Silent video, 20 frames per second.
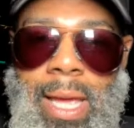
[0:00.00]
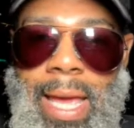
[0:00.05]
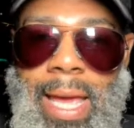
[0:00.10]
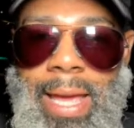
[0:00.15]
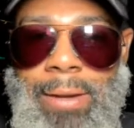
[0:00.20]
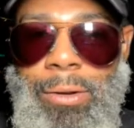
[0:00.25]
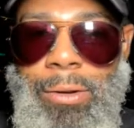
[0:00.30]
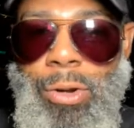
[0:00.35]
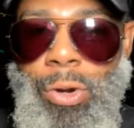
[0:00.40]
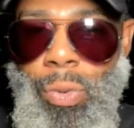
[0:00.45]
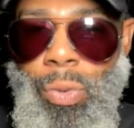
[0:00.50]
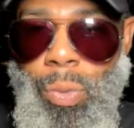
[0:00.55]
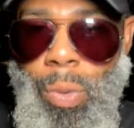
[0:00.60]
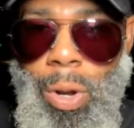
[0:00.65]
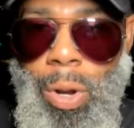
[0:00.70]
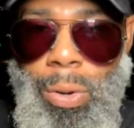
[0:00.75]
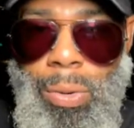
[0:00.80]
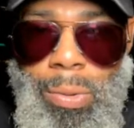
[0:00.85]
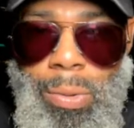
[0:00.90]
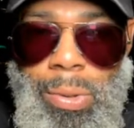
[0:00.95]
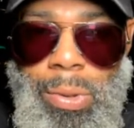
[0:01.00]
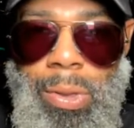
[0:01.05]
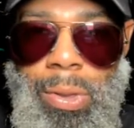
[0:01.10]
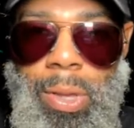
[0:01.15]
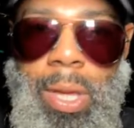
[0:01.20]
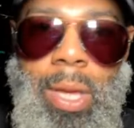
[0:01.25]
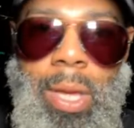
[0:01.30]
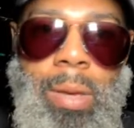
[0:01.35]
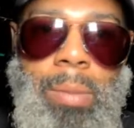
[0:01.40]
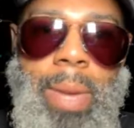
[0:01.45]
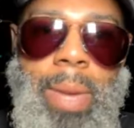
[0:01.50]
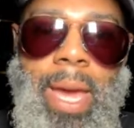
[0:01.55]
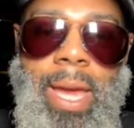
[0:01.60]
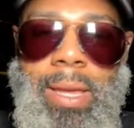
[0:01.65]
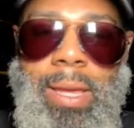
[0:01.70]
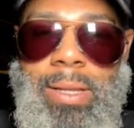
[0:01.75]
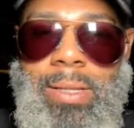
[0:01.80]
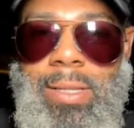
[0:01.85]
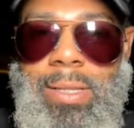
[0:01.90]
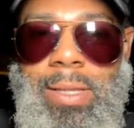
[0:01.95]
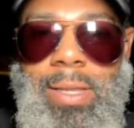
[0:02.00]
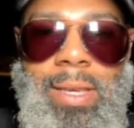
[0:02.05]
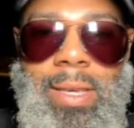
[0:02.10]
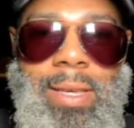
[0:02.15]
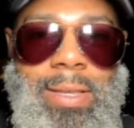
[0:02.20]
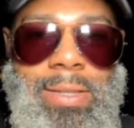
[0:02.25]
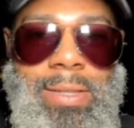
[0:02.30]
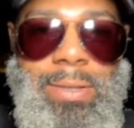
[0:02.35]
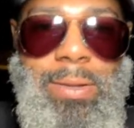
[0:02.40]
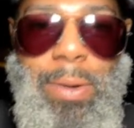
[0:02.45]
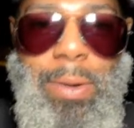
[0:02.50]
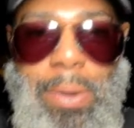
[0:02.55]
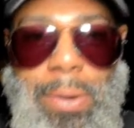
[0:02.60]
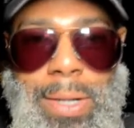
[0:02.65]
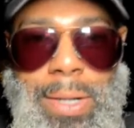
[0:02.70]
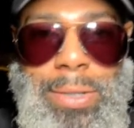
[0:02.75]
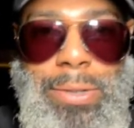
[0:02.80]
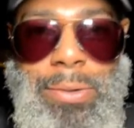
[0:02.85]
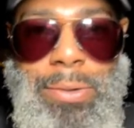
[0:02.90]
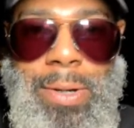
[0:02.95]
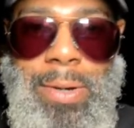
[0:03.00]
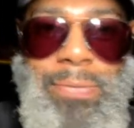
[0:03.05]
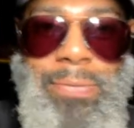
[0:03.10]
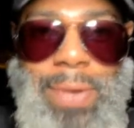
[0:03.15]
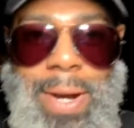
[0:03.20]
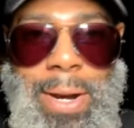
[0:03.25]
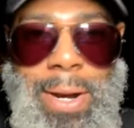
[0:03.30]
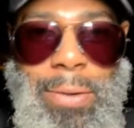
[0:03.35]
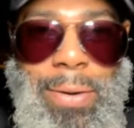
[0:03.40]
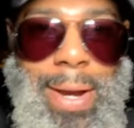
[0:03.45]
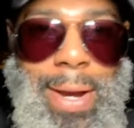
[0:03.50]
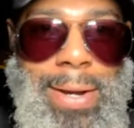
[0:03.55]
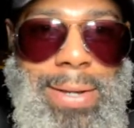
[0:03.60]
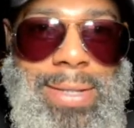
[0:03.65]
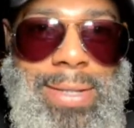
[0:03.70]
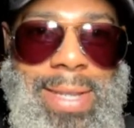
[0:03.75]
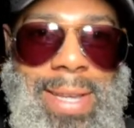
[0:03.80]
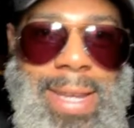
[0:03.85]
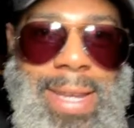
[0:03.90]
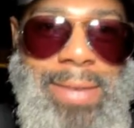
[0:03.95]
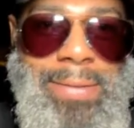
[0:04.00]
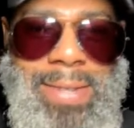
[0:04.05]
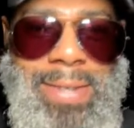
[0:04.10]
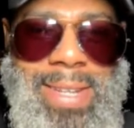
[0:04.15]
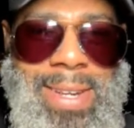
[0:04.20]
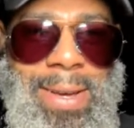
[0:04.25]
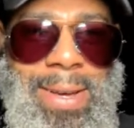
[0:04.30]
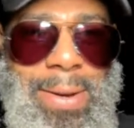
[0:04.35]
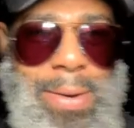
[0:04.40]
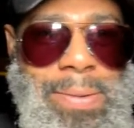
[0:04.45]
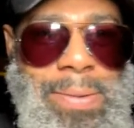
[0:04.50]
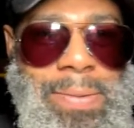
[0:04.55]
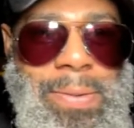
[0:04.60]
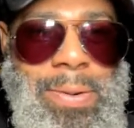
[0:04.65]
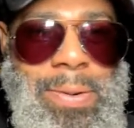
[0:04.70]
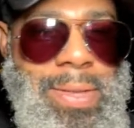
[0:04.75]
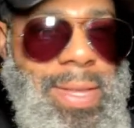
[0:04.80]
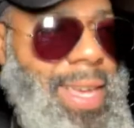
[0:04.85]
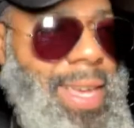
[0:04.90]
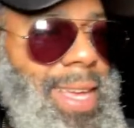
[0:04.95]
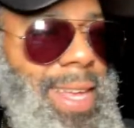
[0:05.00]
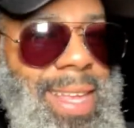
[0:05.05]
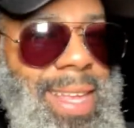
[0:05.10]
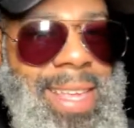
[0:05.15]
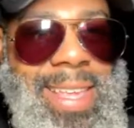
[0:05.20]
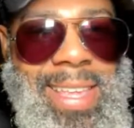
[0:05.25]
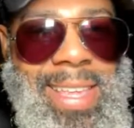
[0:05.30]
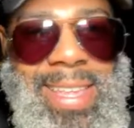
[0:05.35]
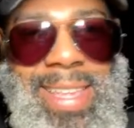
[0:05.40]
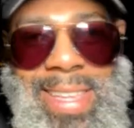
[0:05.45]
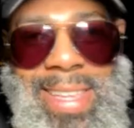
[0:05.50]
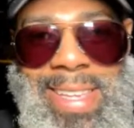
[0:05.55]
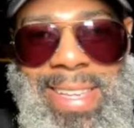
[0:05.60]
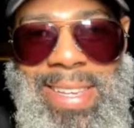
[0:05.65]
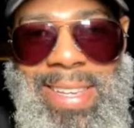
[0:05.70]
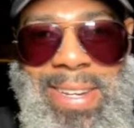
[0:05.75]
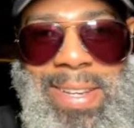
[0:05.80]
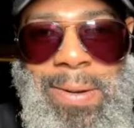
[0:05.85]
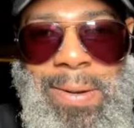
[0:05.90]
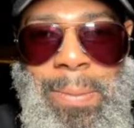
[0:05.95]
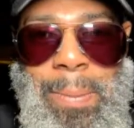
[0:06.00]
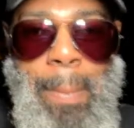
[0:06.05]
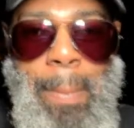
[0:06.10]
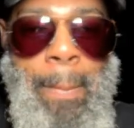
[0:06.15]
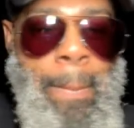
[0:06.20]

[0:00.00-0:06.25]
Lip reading: and growth back into things. They're already shooting out firecrackers. They ain't even the doggone fourth yet, you know.